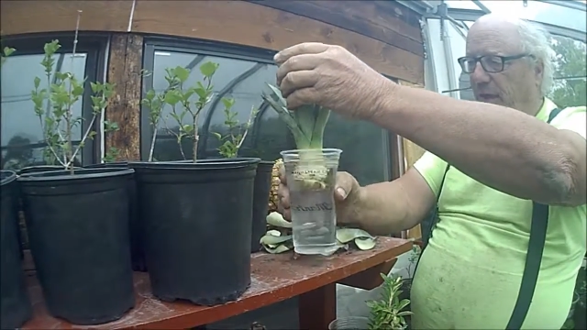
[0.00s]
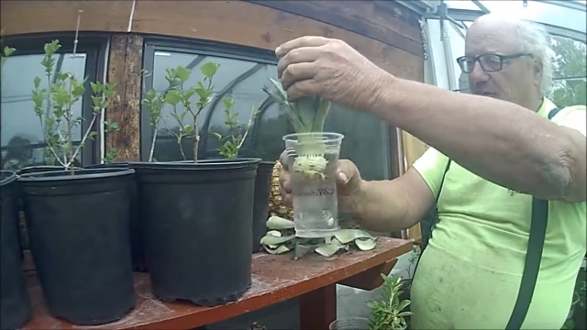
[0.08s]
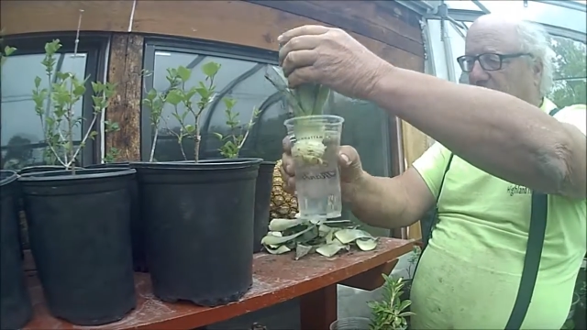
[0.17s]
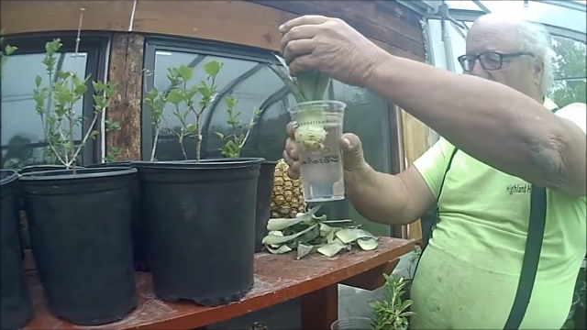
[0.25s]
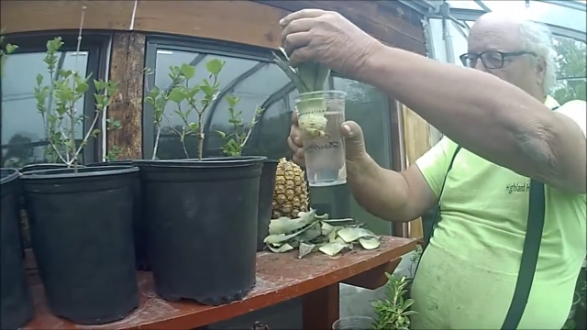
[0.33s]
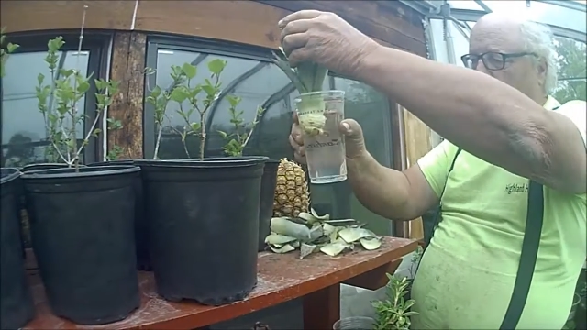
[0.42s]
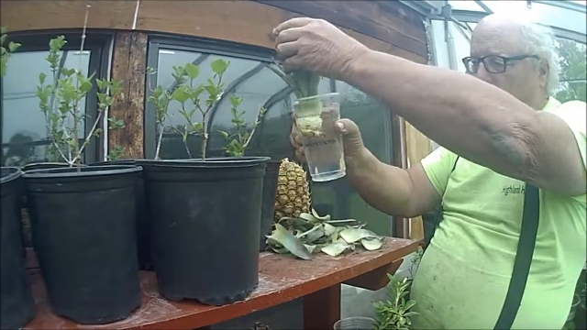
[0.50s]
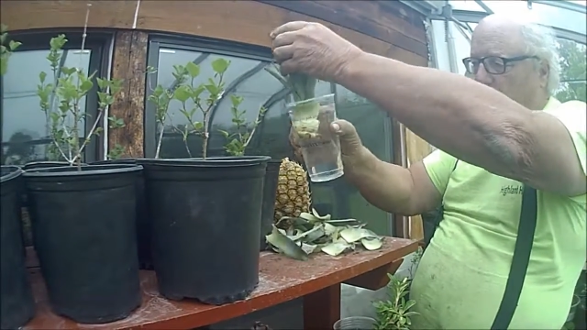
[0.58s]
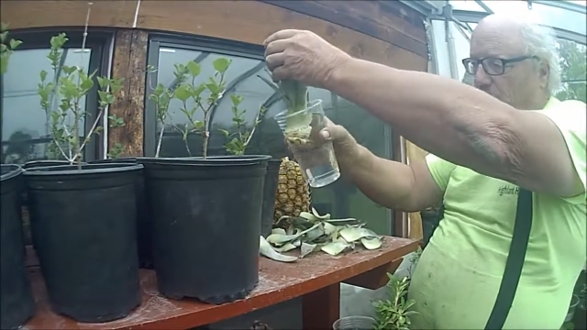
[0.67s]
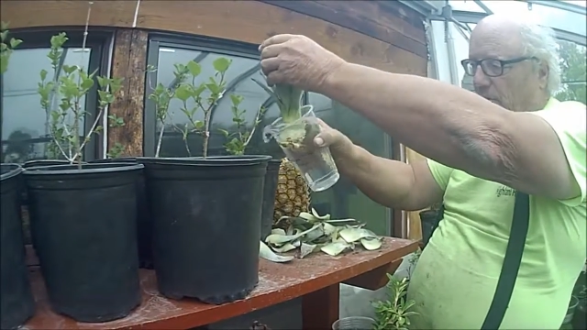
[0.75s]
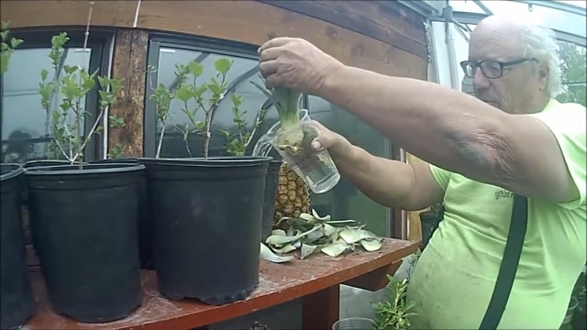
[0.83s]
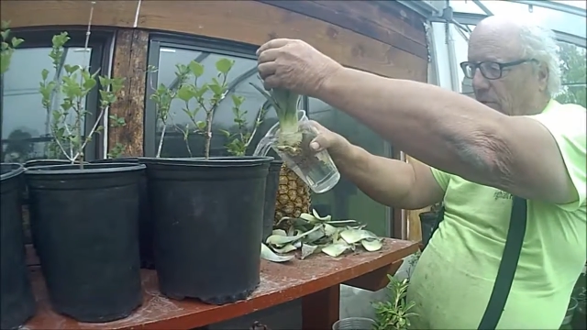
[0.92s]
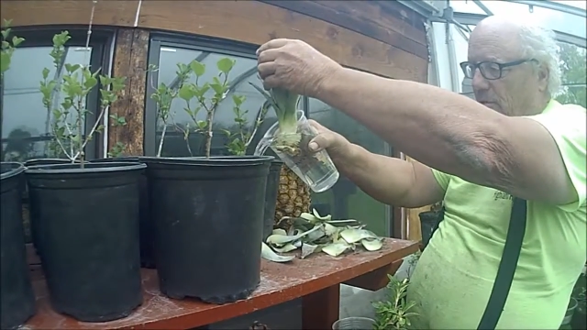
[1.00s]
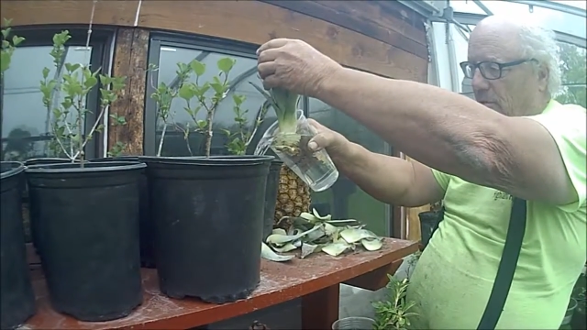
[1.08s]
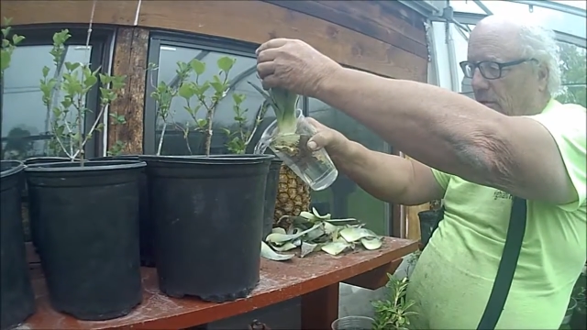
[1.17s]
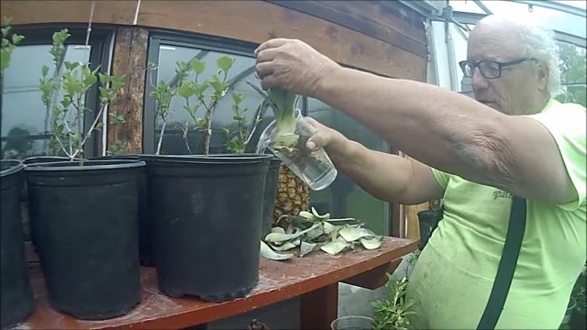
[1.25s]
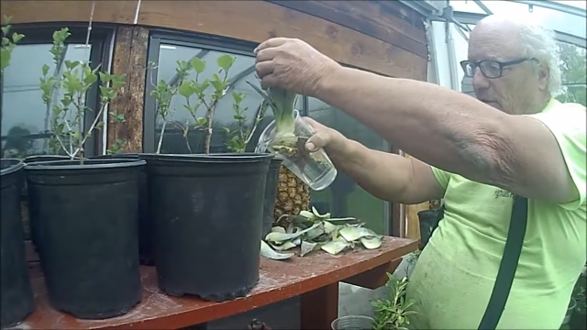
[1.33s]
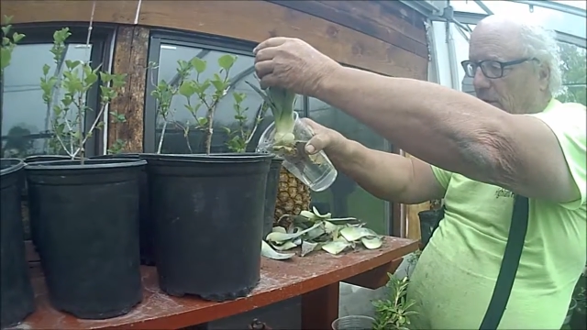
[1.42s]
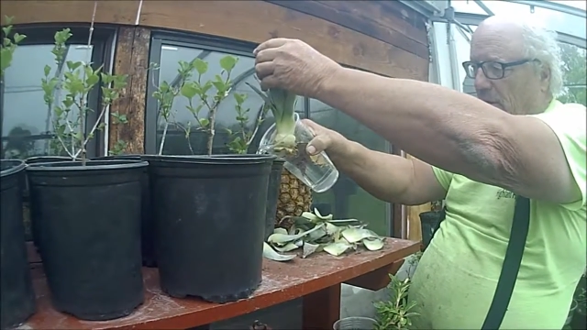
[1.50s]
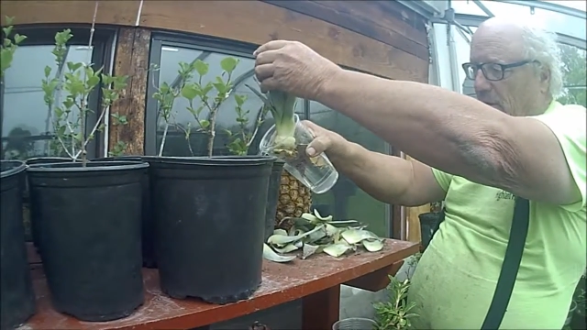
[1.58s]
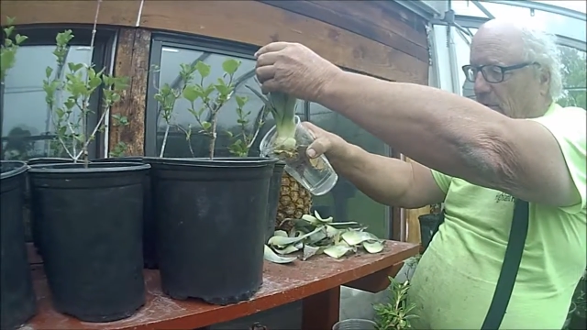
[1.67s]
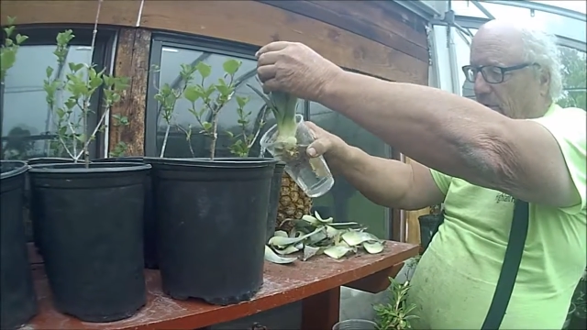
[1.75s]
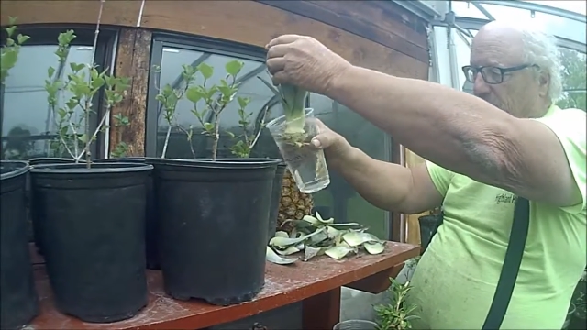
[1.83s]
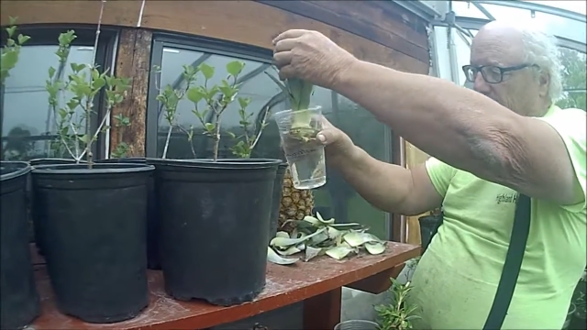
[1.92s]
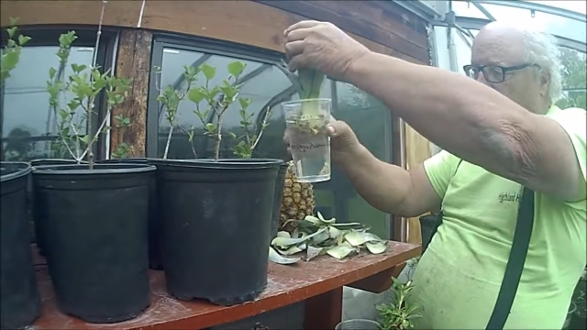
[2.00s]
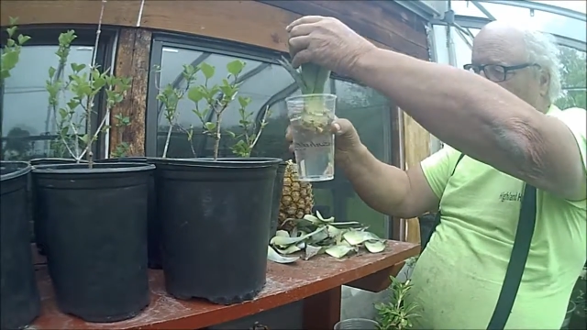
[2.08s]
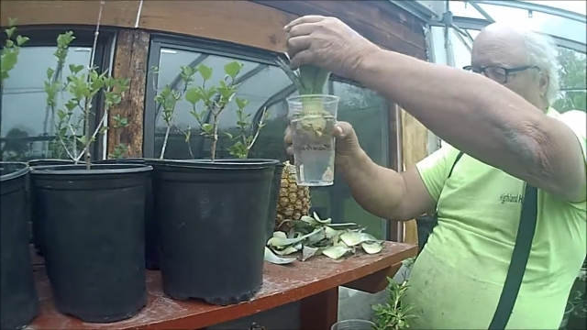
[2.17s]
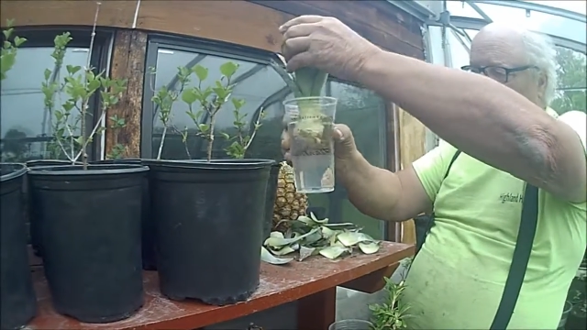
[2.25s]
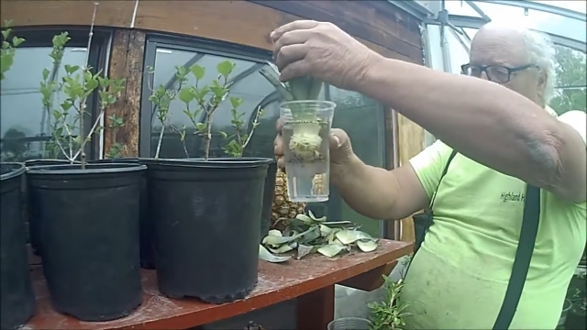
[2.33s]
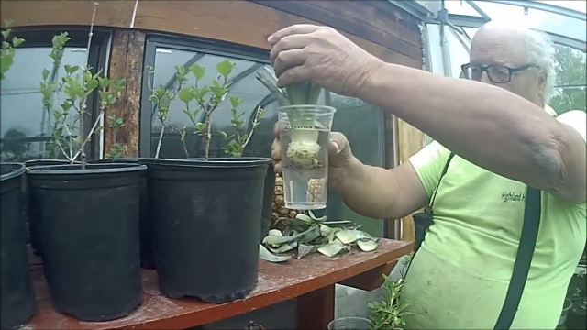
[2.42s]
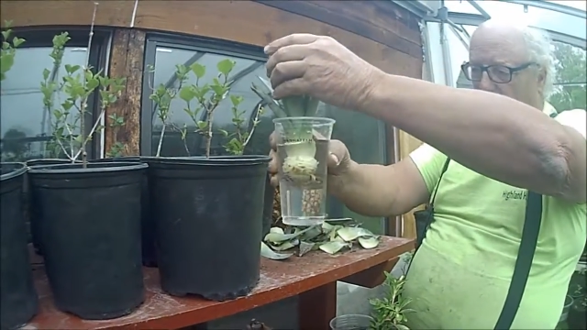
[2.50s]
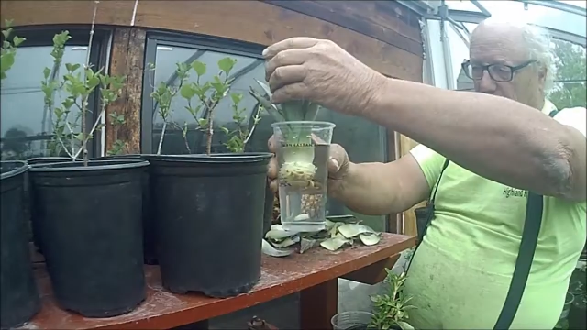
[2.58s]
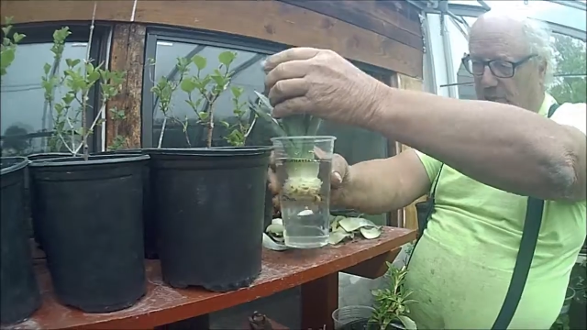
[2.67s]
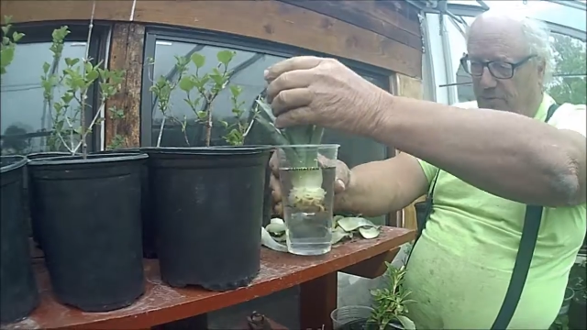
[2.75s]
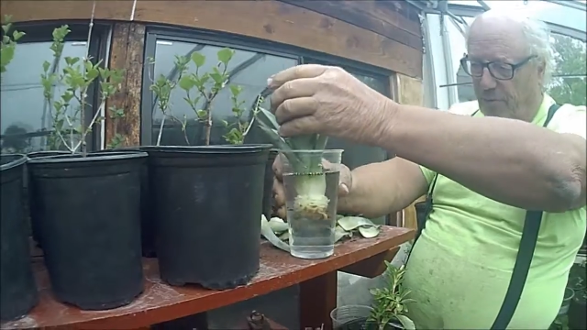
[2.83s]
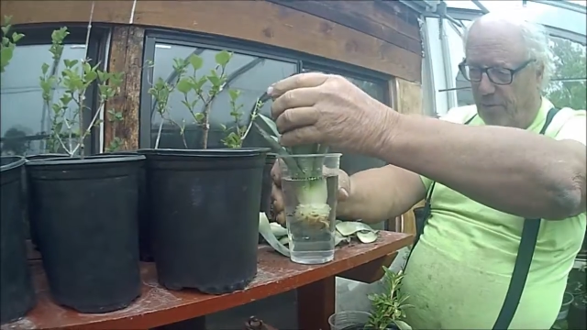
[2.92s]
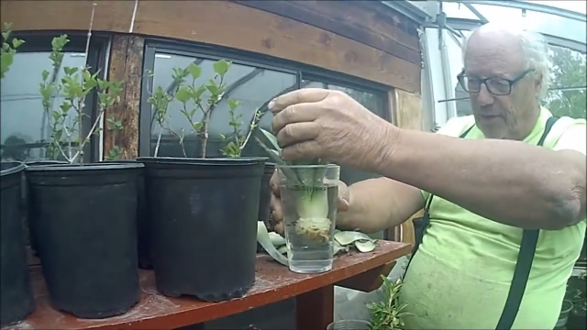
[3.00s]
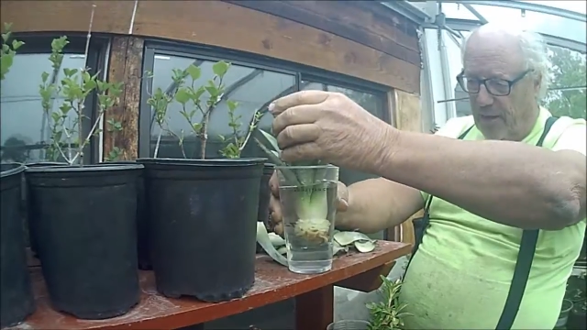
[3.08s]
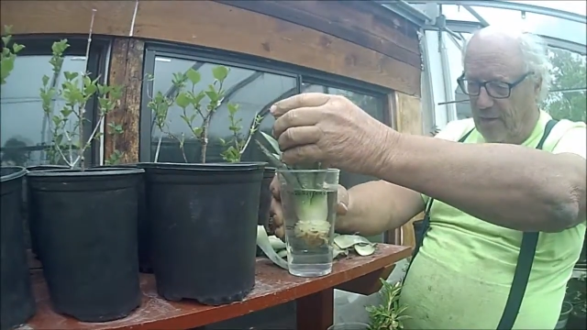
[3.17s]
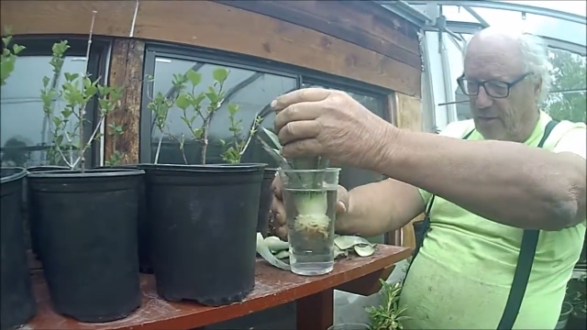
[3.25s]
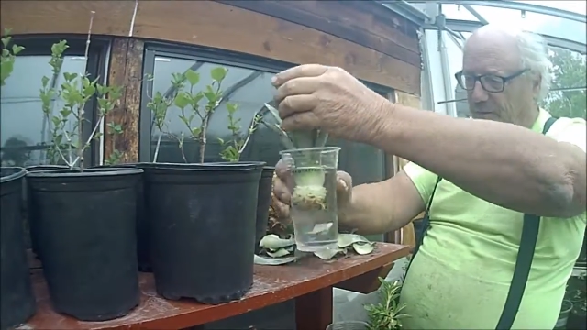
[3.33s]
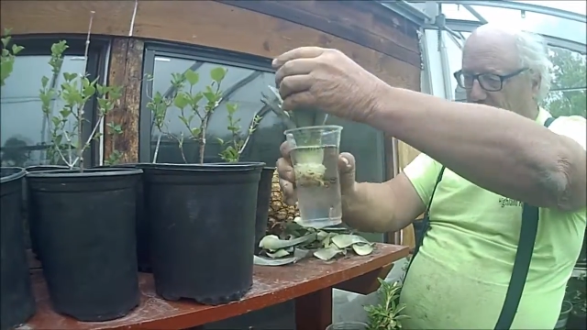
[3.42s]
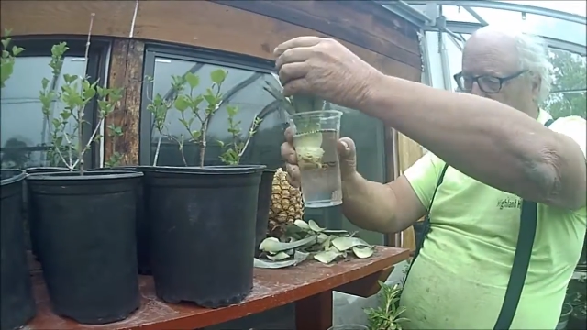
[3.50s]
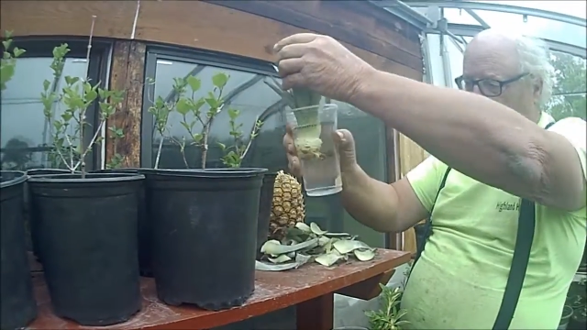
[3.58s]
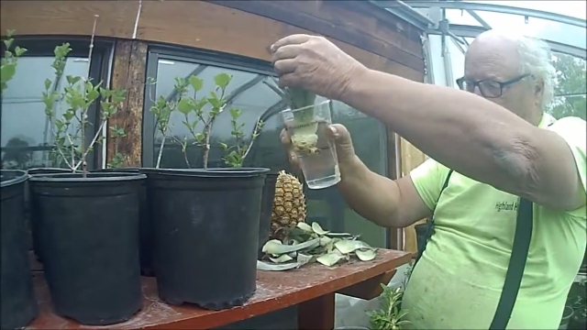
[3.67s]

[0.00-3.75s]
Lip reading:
No face is visible, so there are no lips to read.